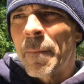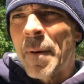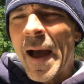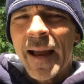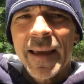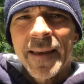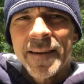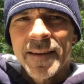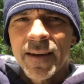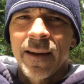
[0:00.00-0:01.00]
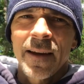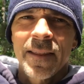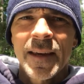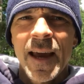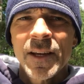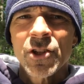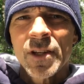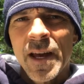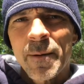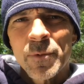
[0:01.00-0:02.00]
back in the
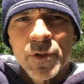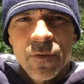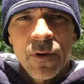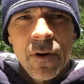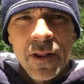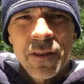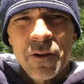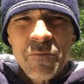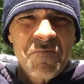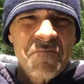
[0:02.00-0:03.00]
ancient atmosphere at the